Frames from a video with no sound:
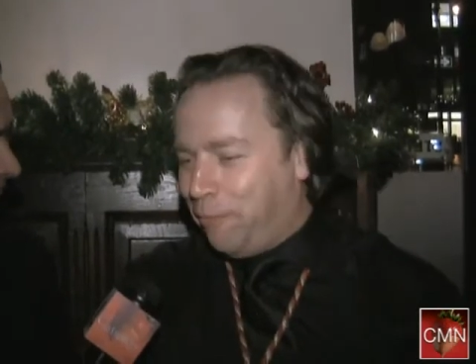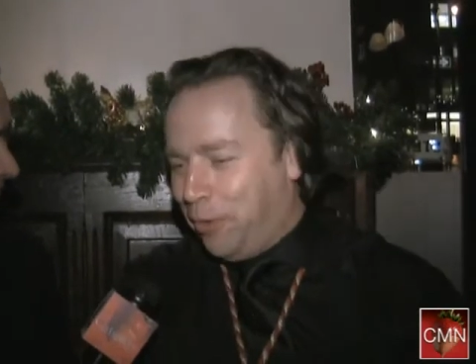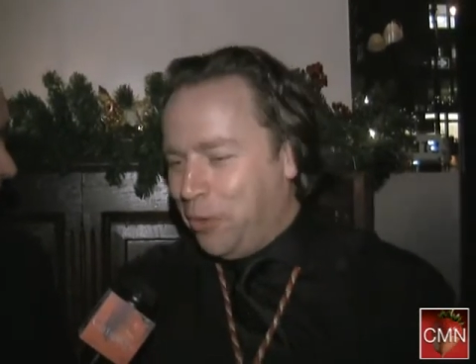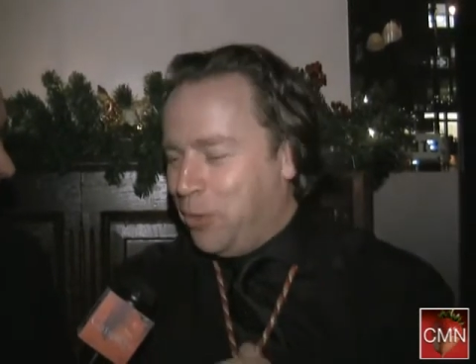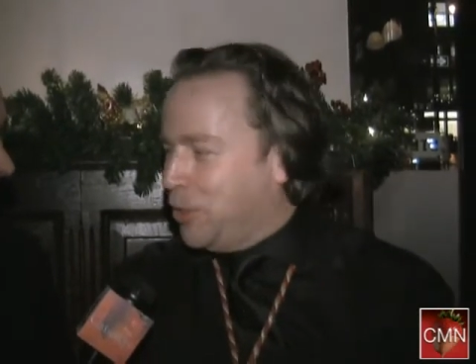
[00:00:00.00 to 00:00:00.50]

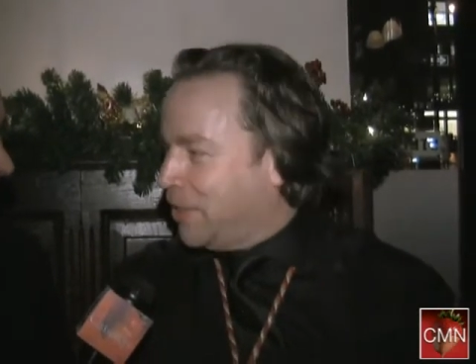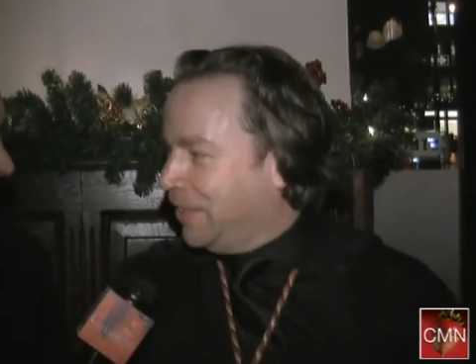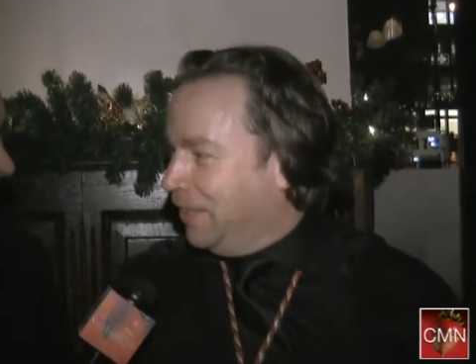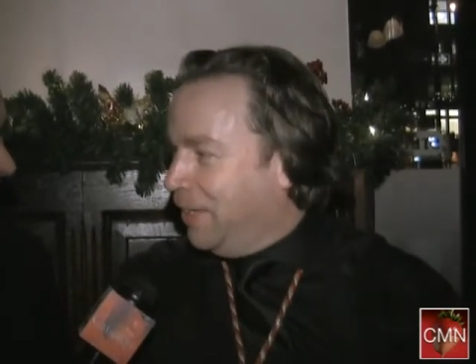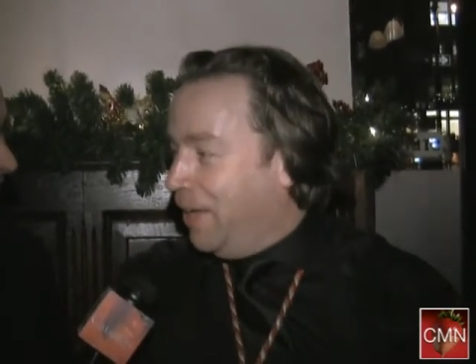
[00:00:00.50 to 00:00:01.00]
food.
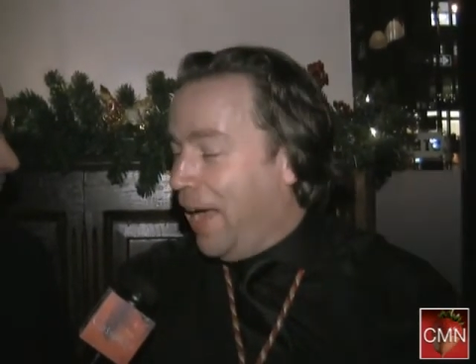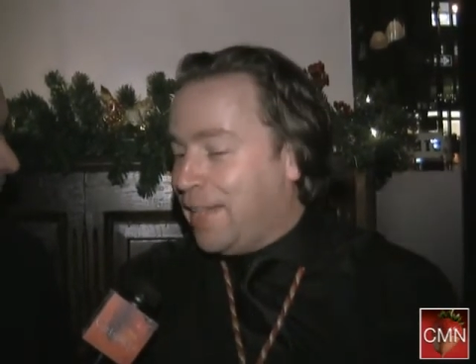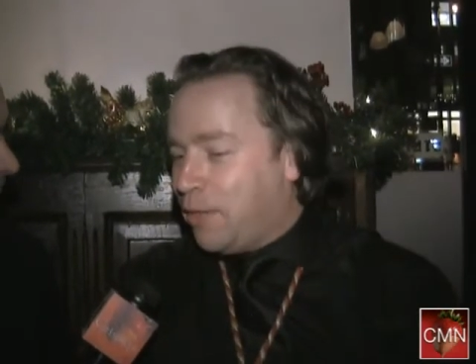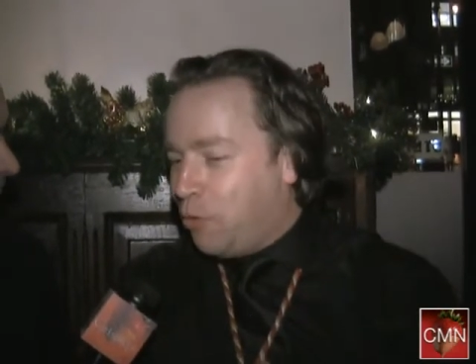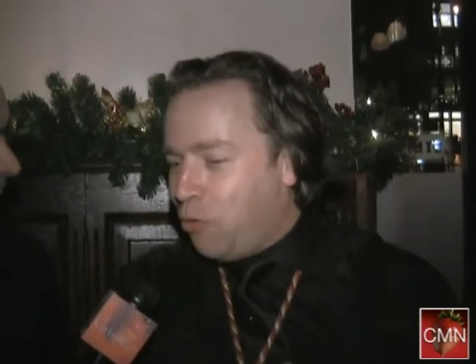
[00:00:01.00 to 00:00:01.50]

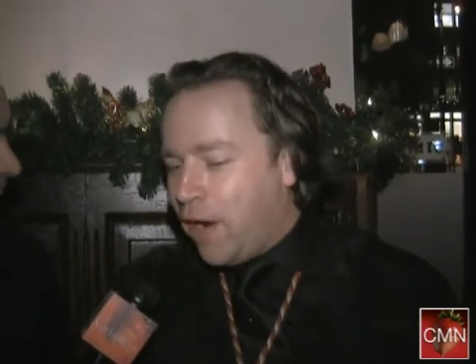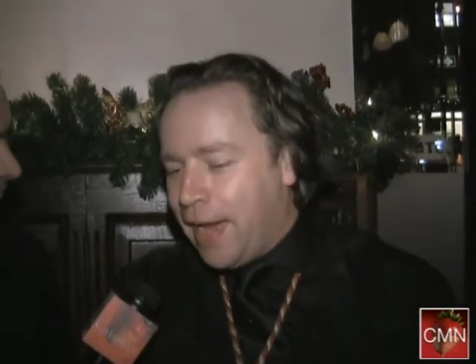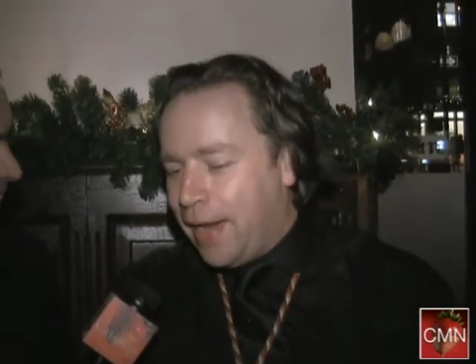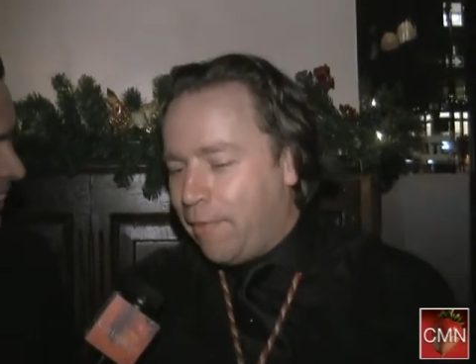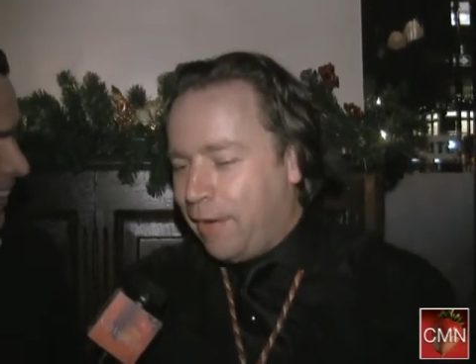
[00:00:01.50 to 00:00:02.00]
It's a
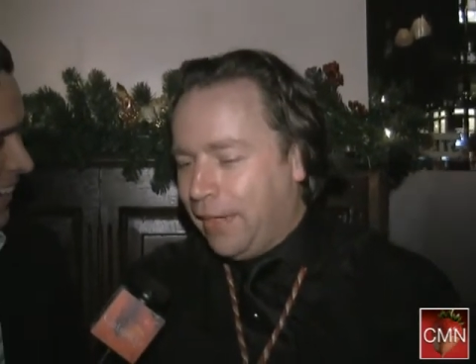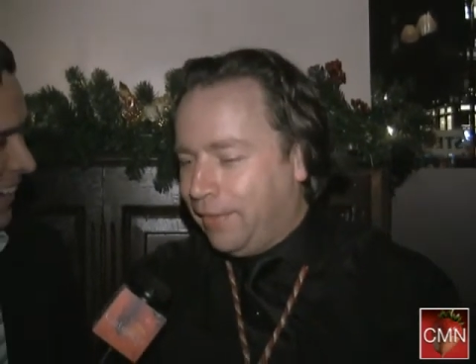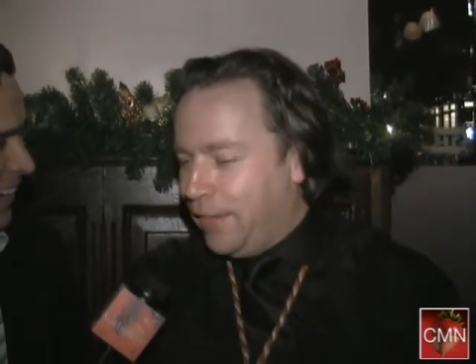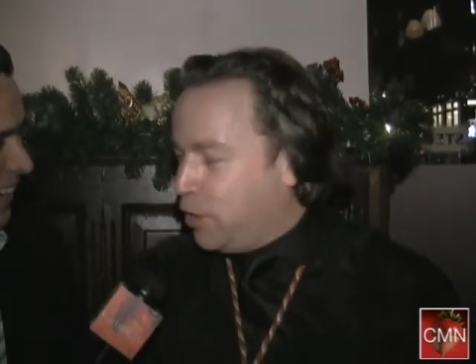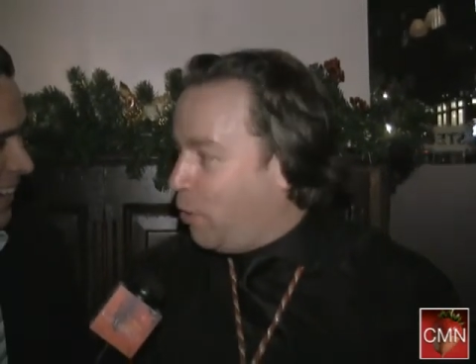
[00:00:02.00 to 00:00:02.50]
great evening.
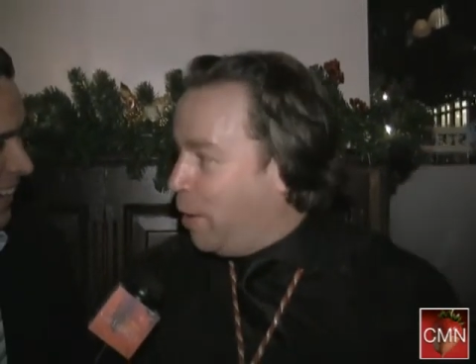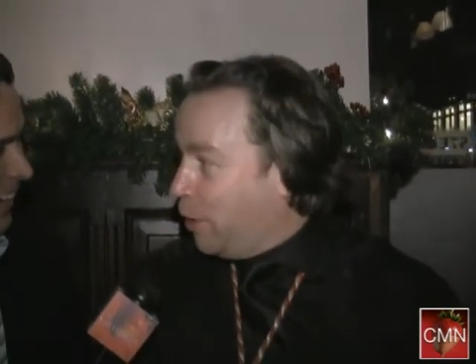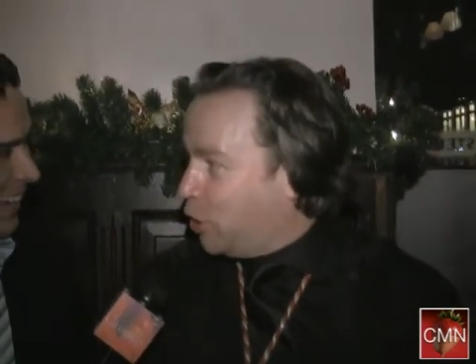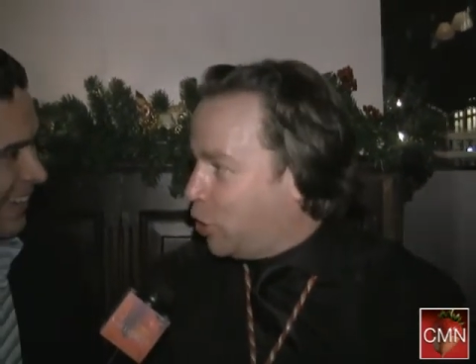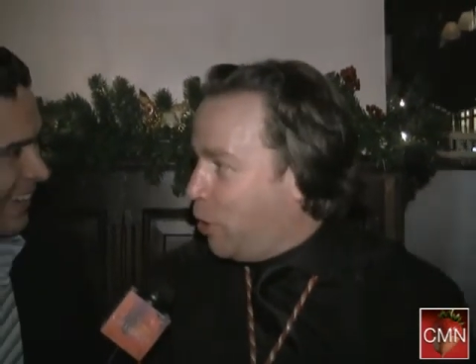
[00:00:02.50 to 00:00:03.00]
It's a great way
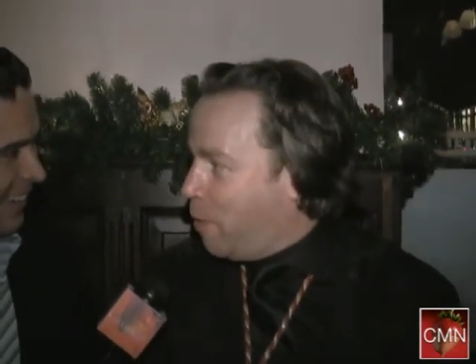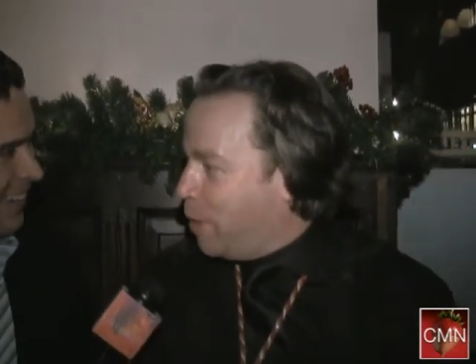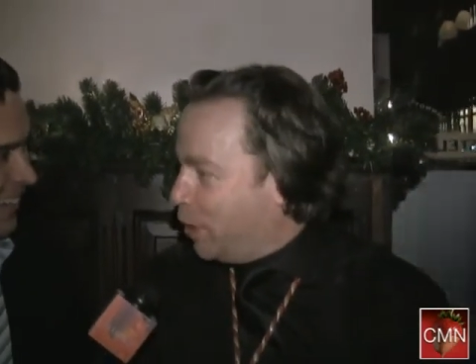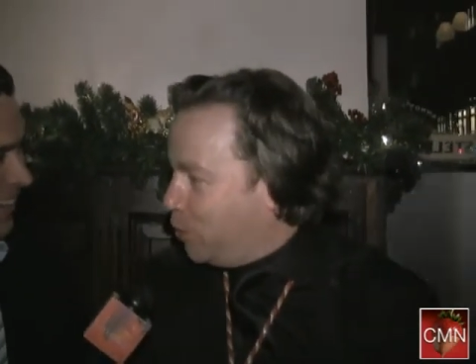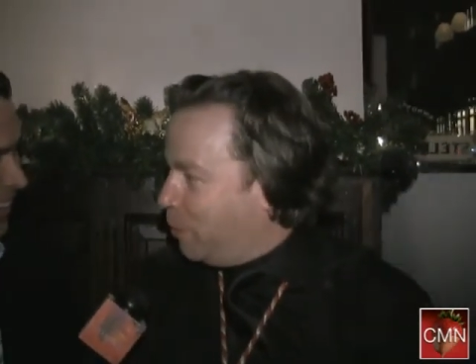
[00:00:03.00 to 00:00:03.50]
to show what
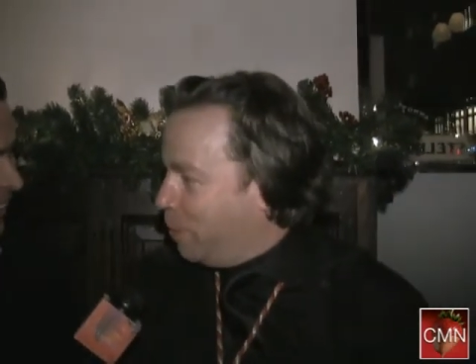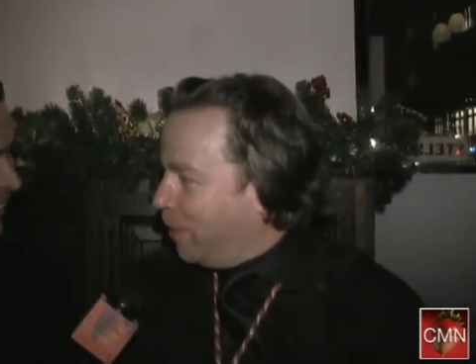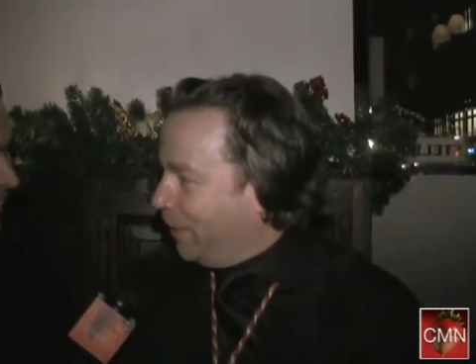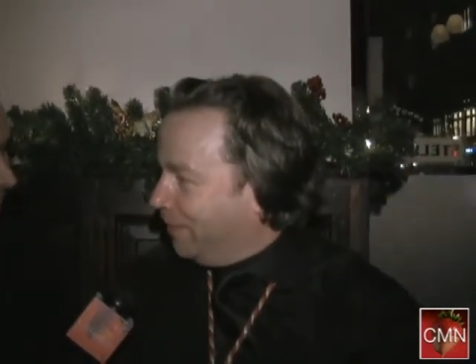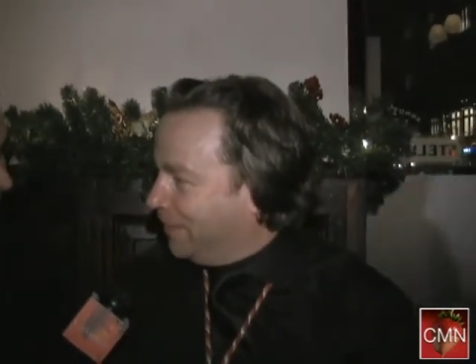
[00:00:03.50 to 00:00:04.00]
we can do with beer.